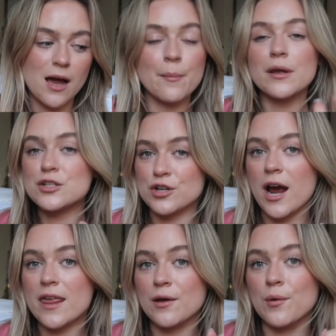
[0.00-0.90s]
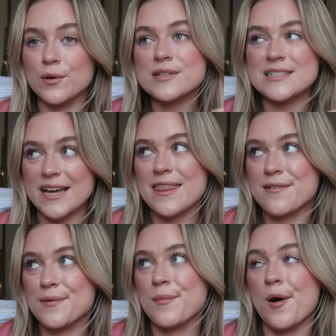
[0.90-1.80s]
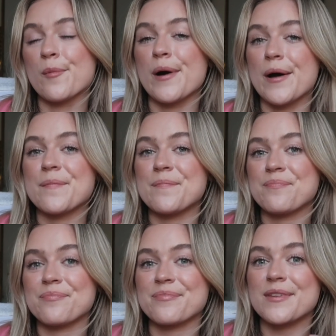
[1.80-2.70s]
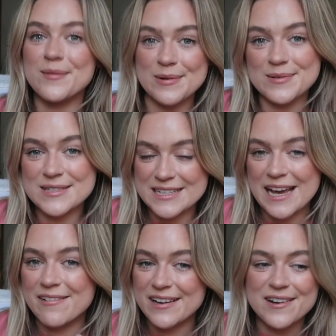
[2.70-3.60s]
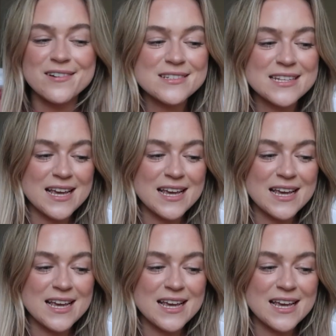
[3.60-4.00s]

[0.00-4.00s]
I'm going to try. The goal is to get through them all, but we will see how it goes.